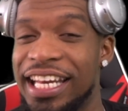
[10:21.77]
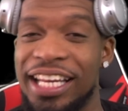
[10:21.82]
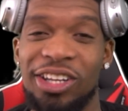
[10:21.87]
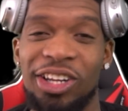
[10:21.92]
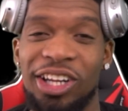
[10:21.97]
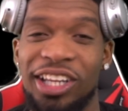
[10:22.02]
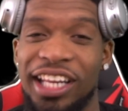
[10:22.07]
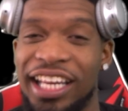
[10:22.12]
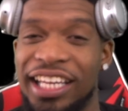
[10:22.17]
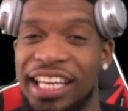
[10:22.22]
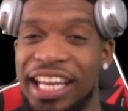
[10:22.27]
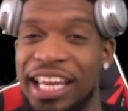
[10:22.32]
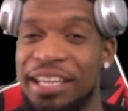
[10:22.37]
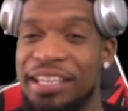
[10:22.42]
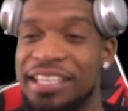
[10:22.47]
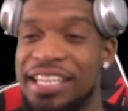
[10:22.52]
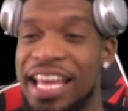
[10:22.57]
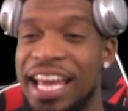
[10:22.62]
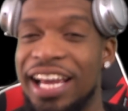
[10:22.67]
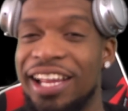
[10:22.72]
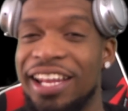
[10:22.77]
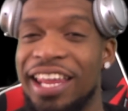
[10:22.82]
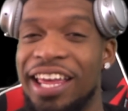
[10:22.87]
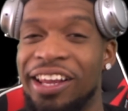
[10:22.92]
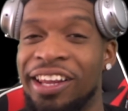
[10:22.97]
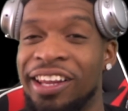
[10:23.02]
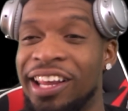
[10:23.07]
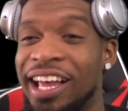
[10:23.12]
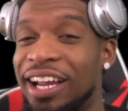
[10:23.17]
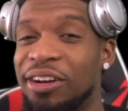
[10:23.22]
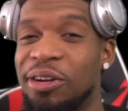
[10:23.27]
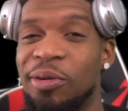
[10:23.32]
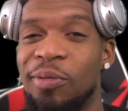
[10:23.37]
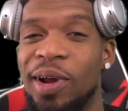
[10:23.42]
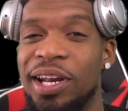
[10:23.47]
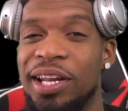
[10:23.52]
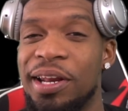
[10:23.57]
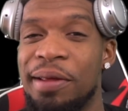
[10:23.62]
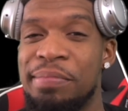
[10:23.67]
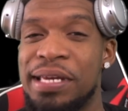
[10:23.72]
They look like they look like they're
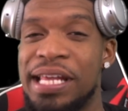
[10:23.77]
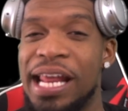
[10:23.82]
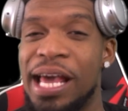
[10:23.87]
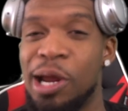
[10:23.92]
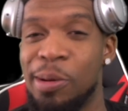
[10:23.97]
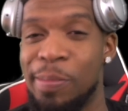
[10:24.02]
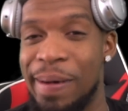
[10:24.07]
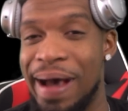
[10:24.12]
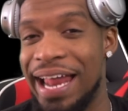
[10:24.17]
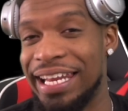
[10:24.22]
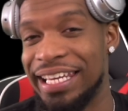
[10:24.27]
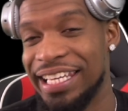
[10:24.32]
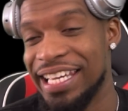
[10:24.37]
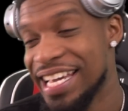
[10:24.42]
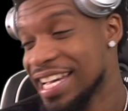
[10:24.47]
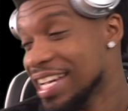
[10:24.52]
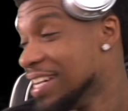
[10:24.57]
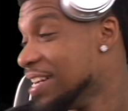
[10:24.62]
ready to beat everybody.